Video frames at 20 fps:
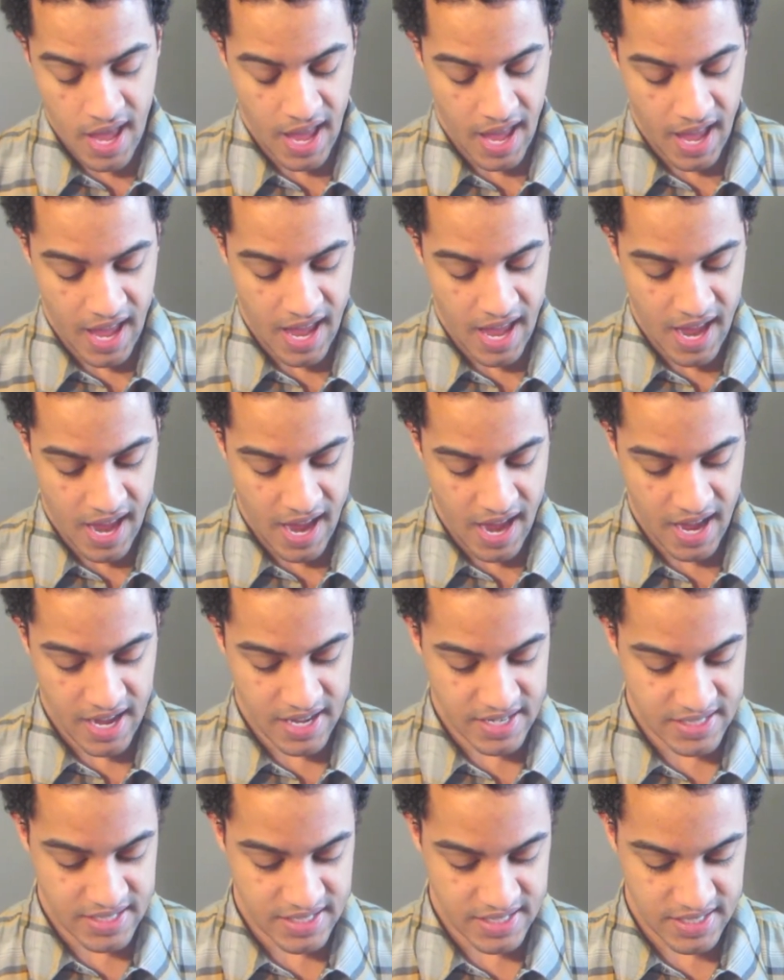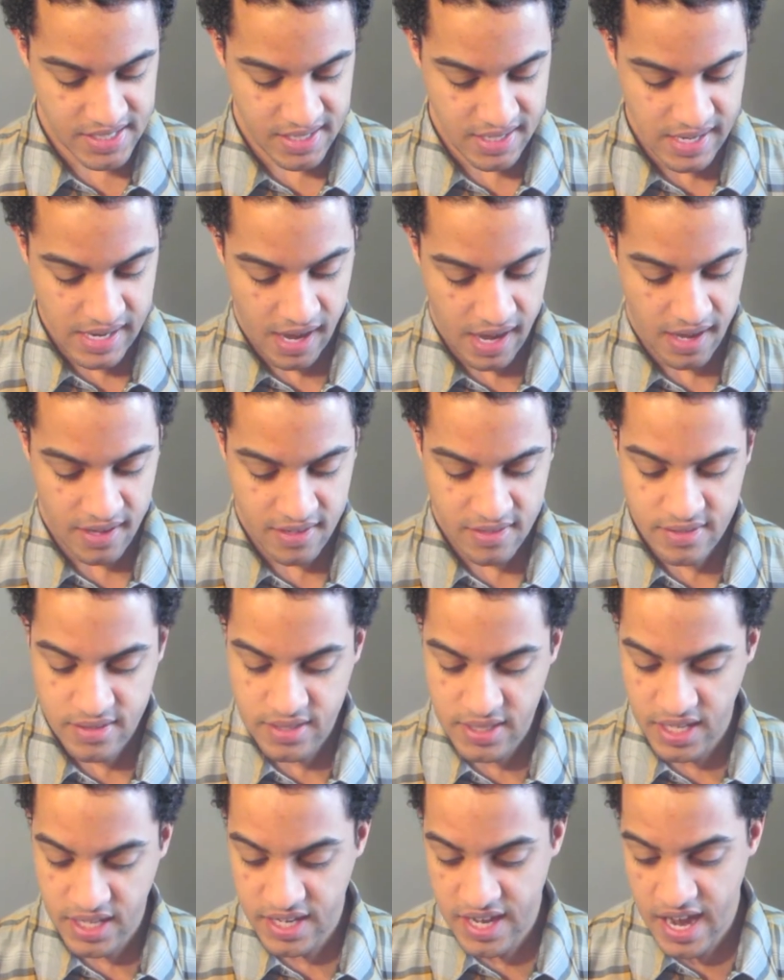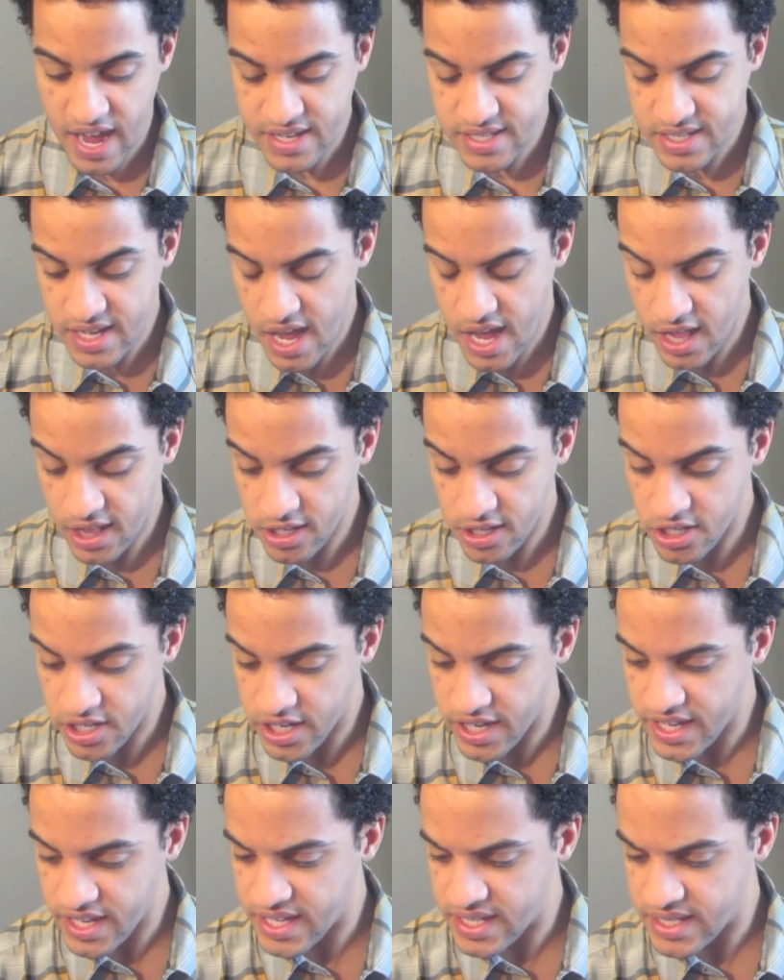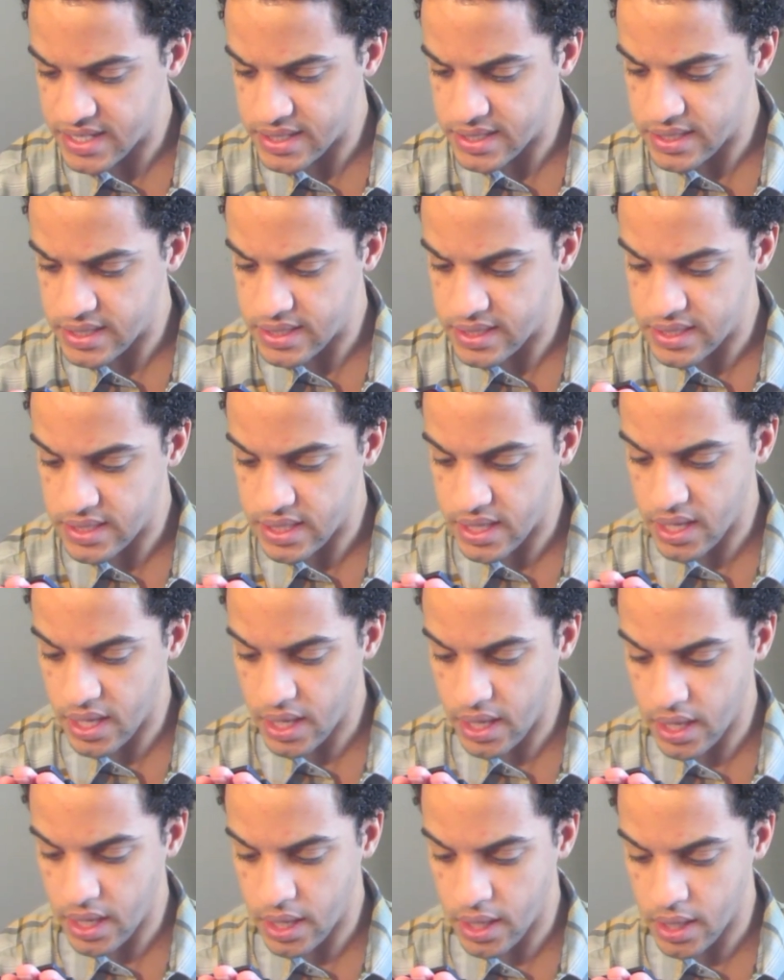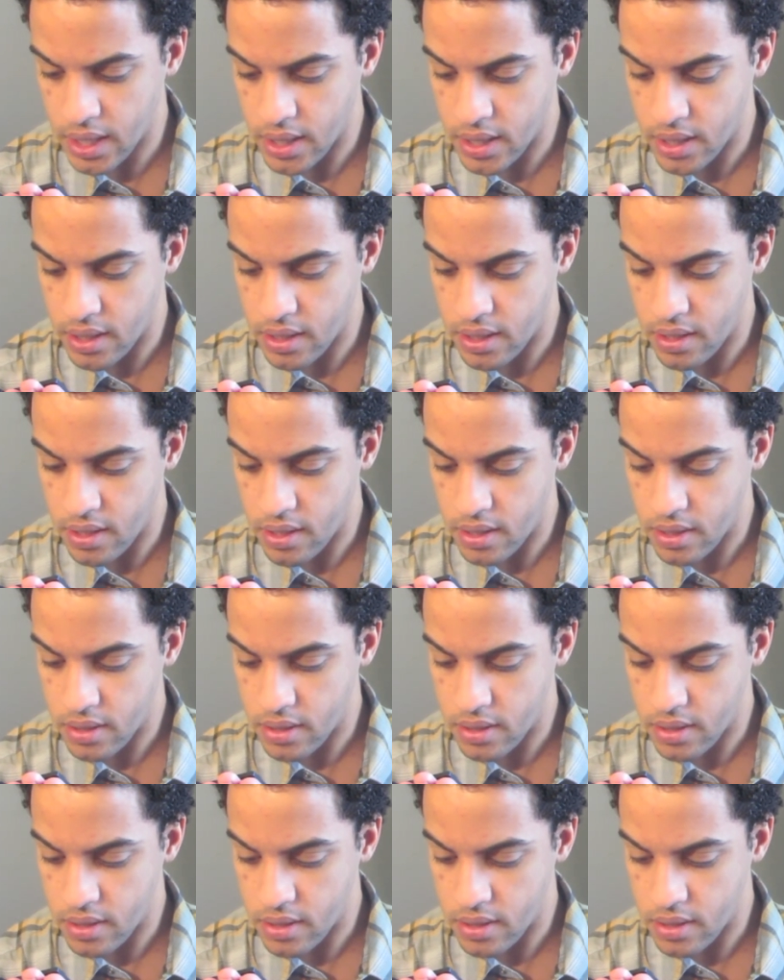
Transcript: And yeah. The next color is in